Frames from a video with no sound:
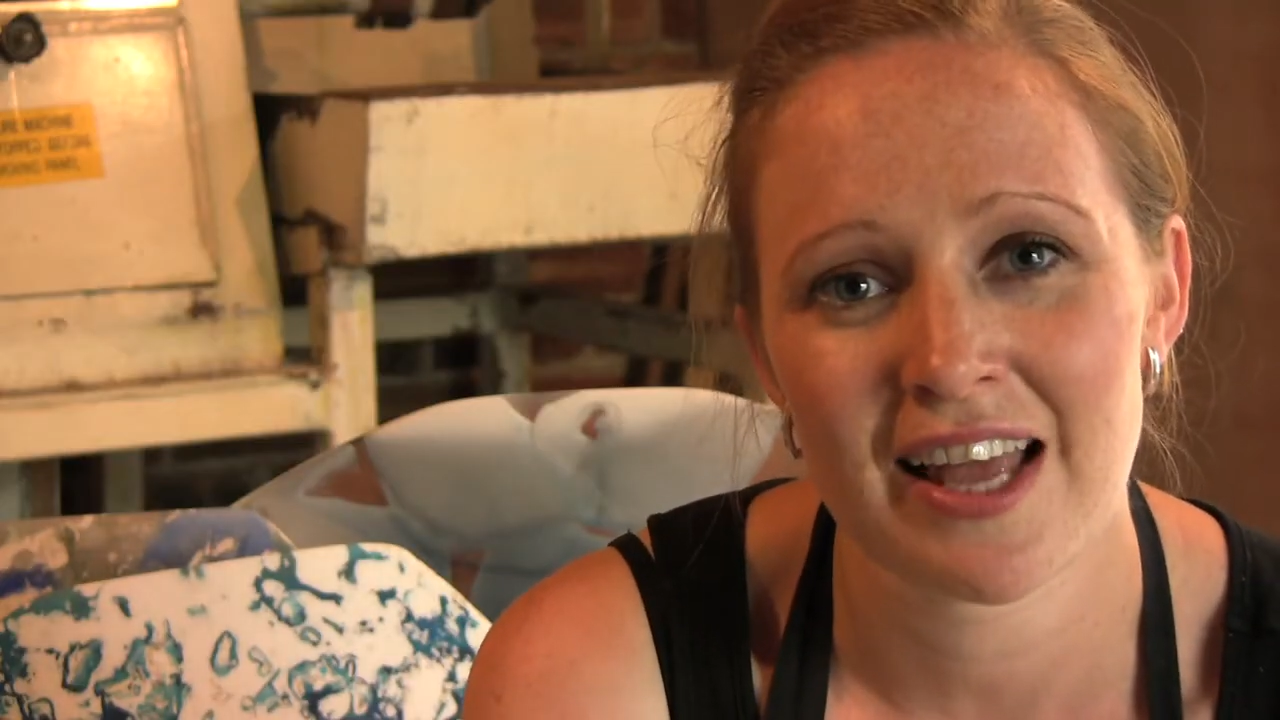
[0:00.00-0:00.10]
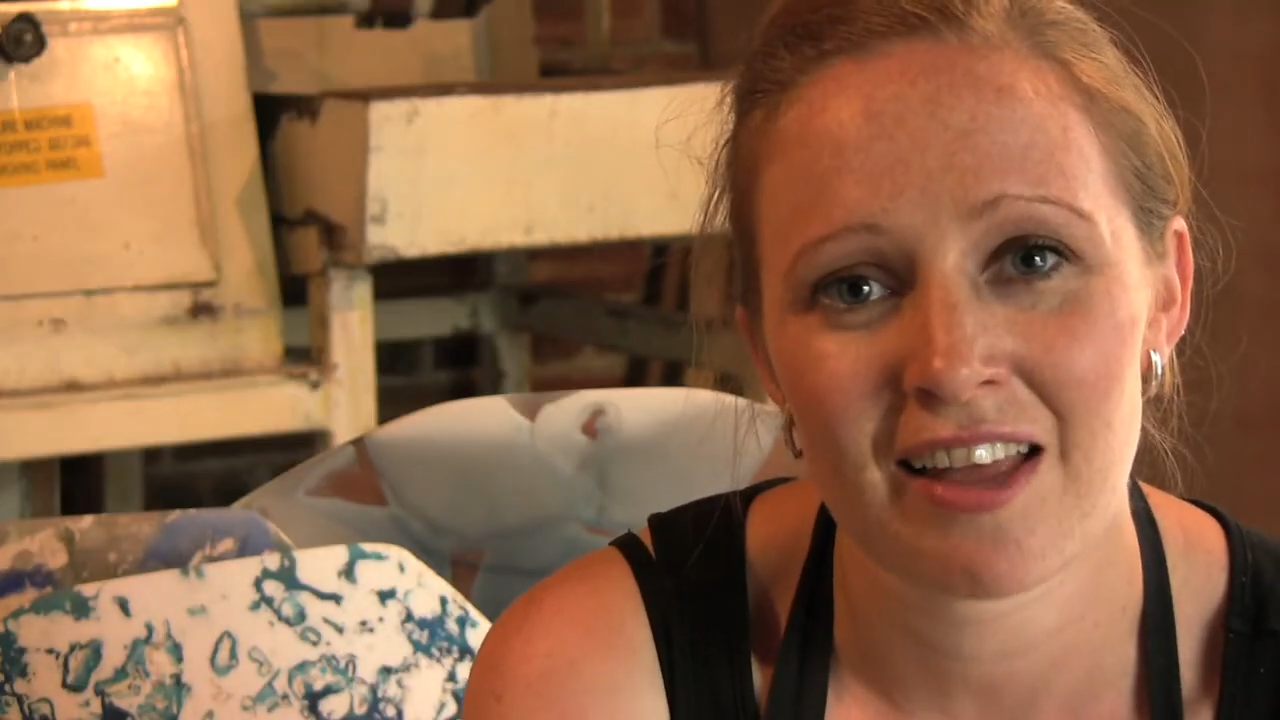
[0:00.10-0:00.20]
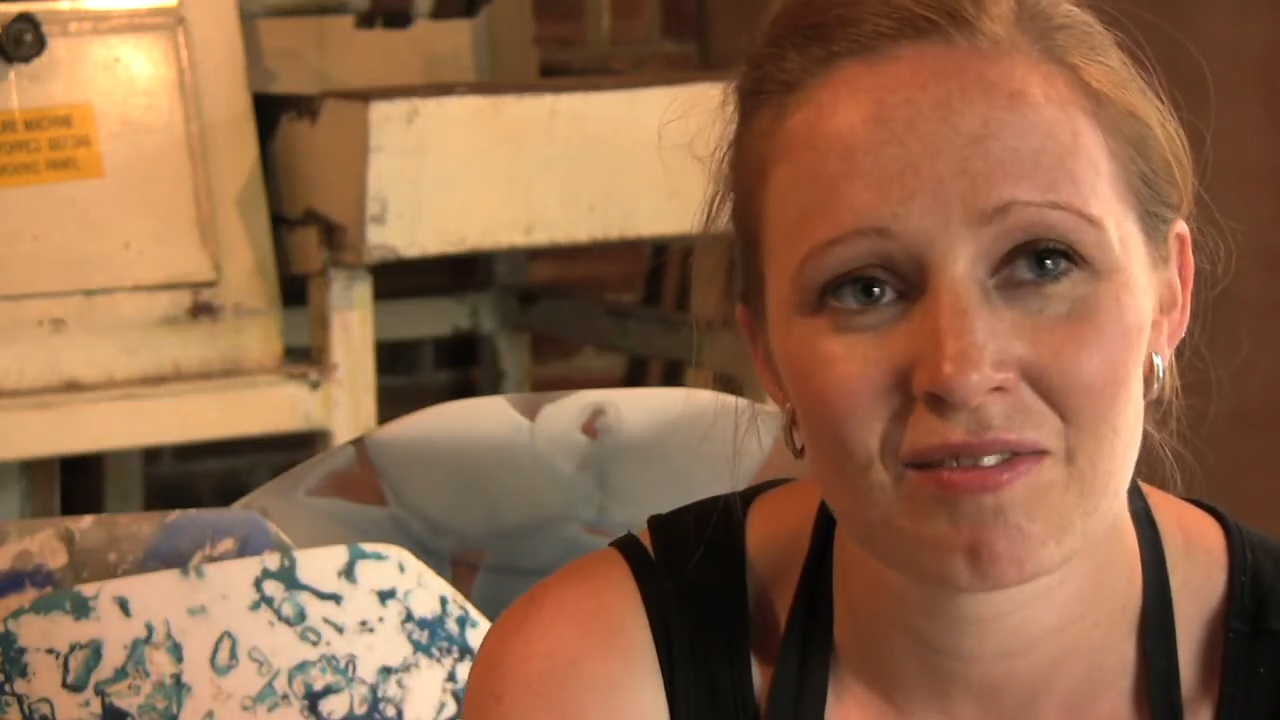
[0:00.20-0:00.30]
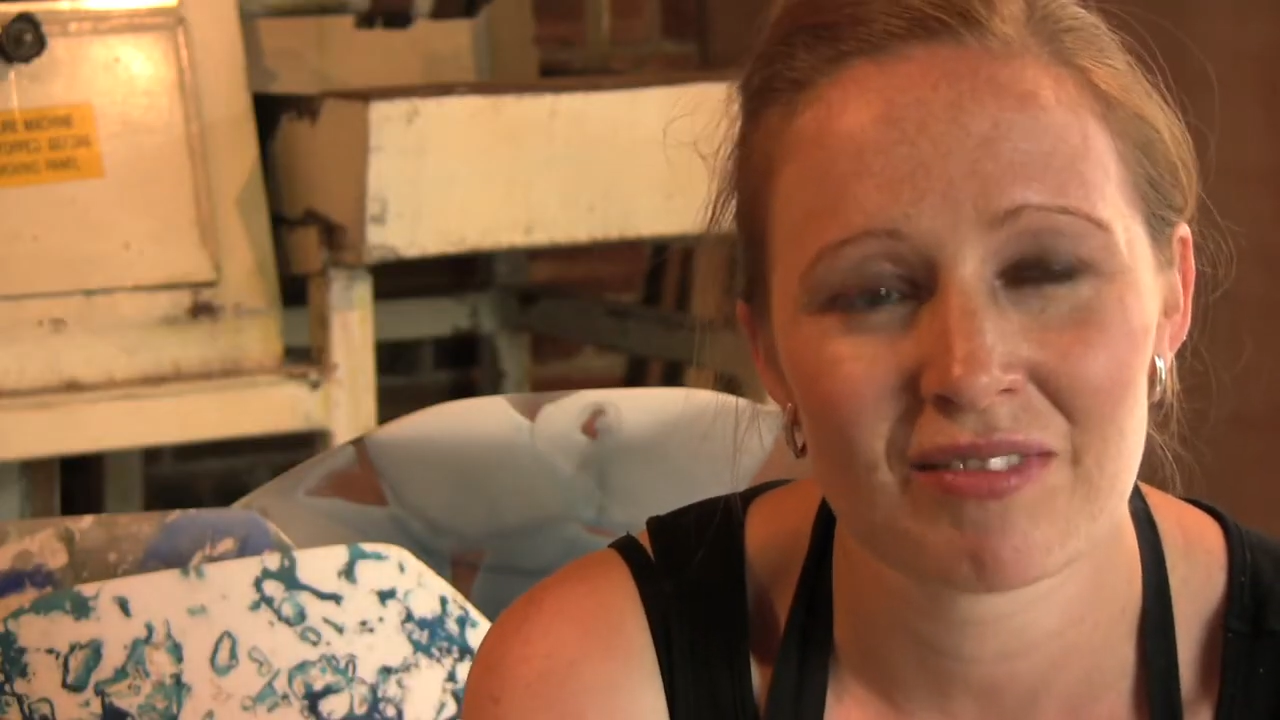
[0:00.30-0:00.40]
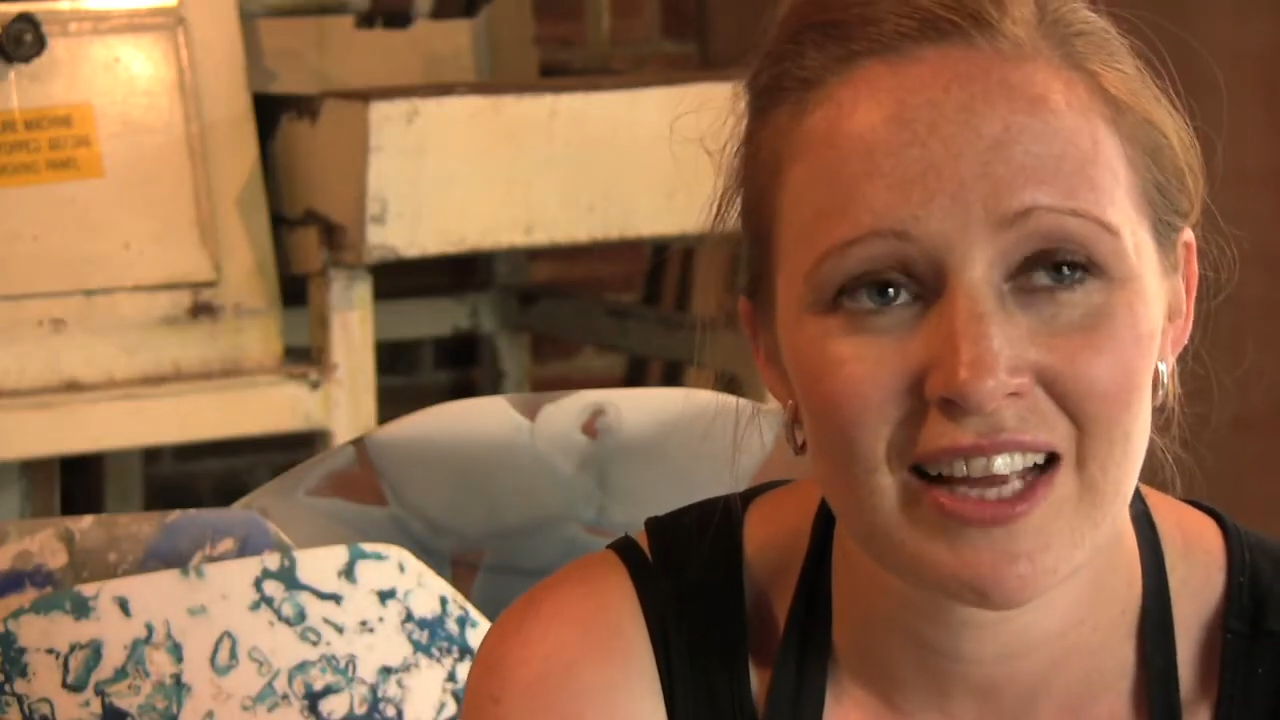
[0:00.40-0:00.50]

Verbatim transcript: um,